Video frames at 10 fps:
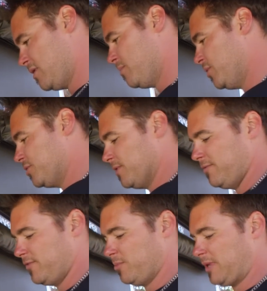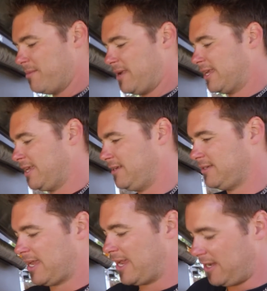put your infill plate back in,
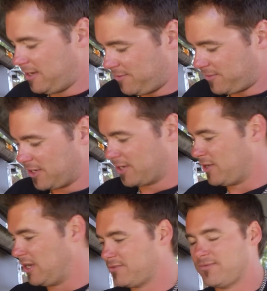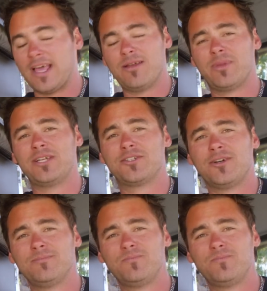and you've got a nice flat bench top